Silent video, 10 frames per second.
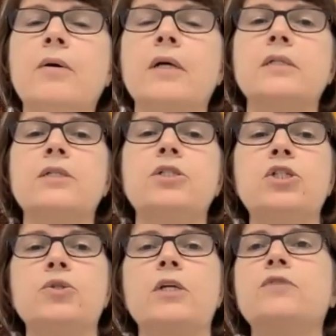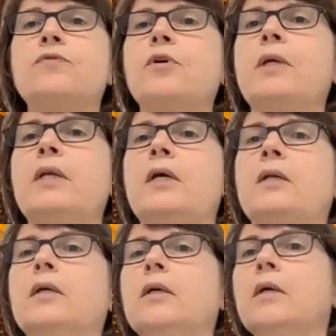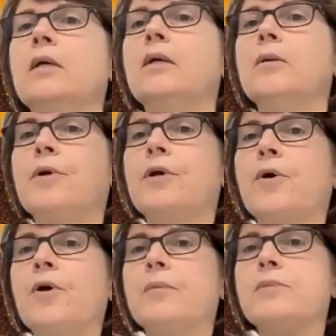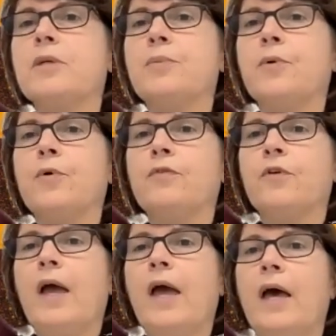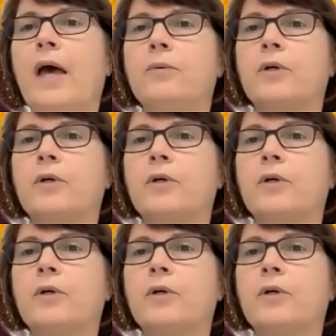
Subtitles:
All right, so let's just stretch for a minute. Bring arms up overhead.